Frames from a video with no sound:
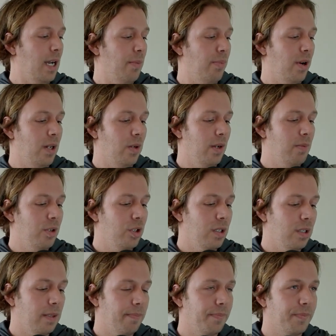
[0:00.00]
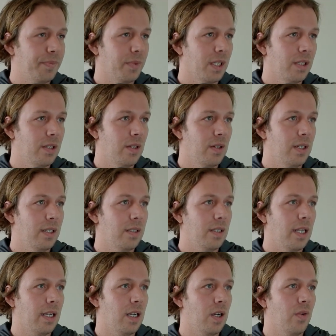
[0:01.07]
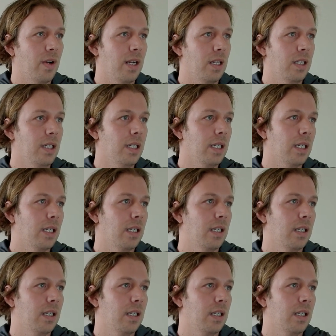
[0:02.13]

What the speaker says: Apollo images. So let's take a quick look.